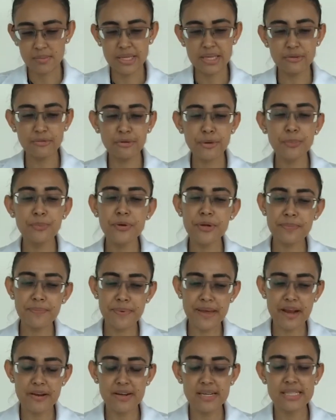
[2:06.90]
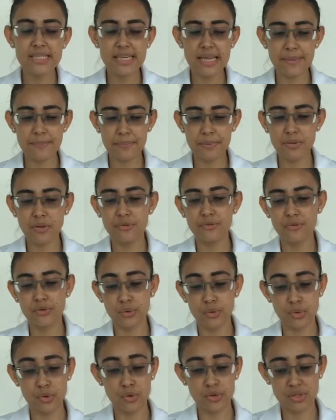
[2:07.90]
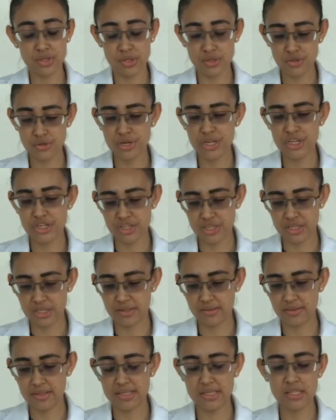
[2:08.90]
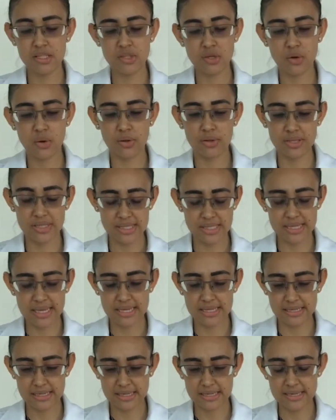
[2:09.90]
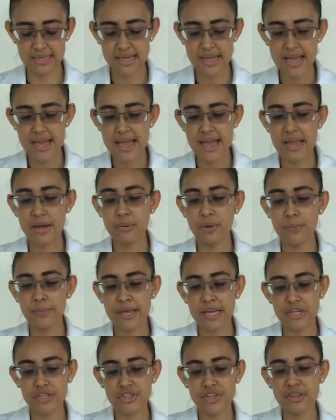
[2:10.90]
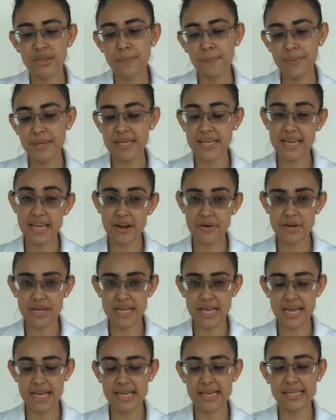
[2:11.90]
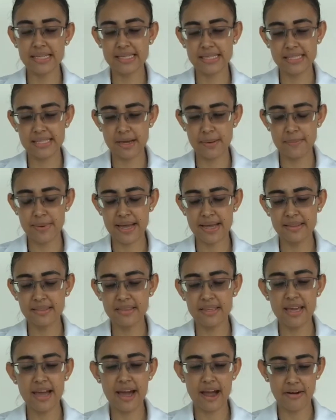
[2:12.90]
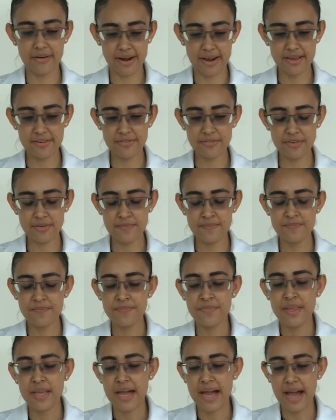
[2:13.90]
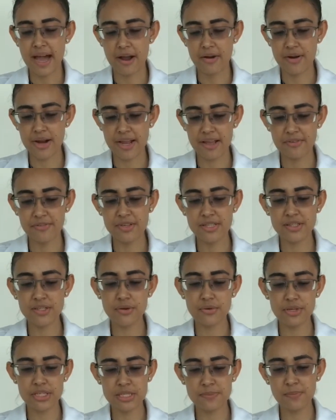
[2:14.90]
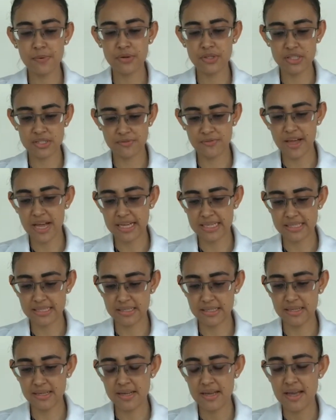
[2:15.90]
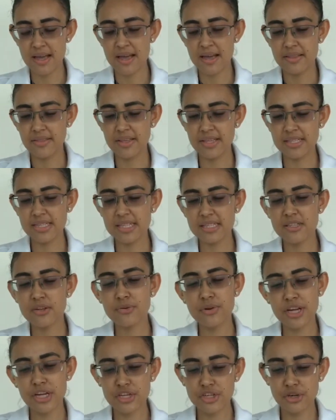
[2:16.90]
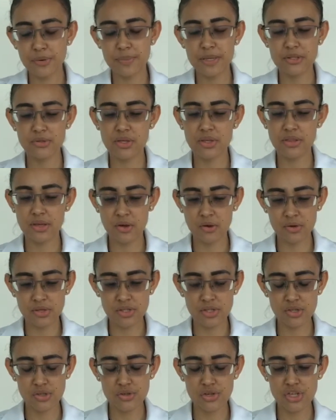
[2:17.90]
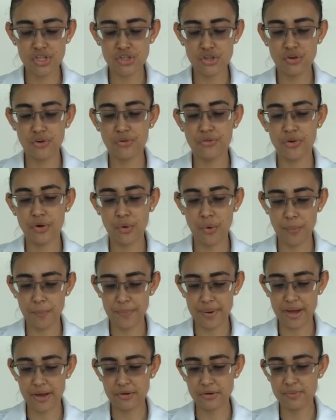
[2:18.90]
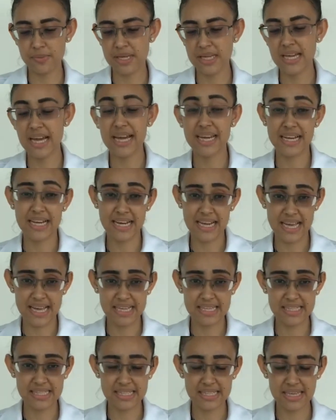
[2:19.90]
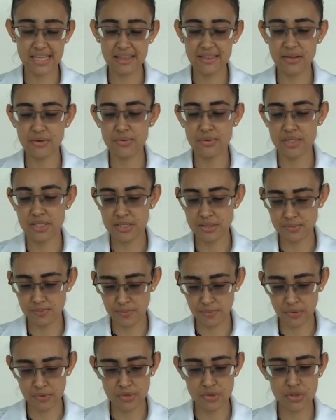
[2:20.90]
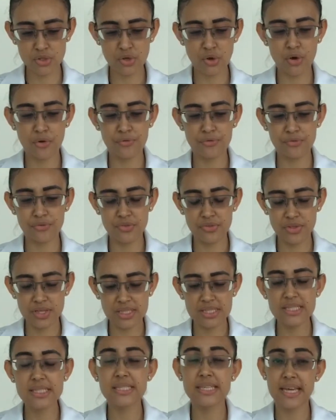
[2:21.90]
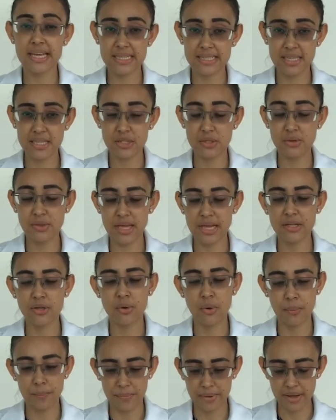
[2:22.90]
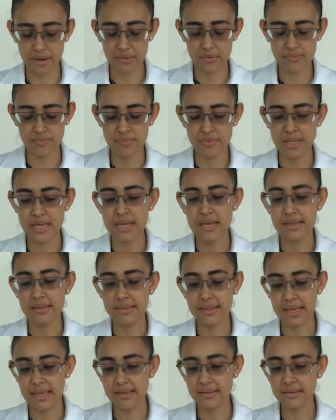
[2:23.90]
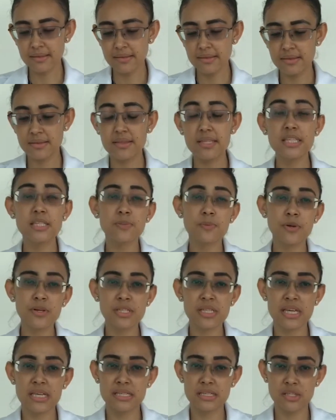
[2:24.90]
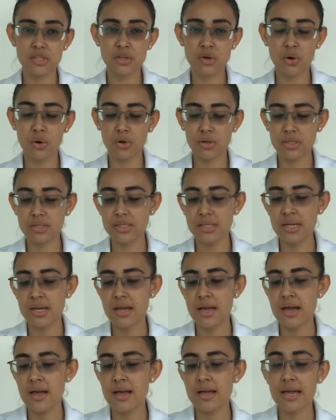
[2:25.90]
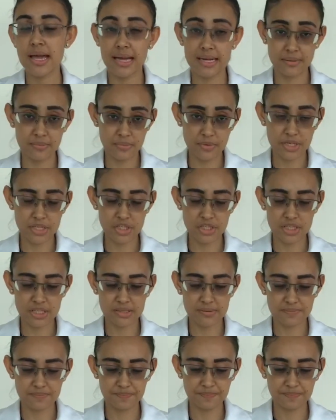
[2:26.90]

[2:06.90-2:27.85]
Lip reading: if we prepare a sample of known concentration, this is called the standard, and we measure the peak area and determine the RF. RF is the response factor. This is the ratio between the concentration of a compound being analyzed and the response of the detector to that compound. Then, this process is called calibration.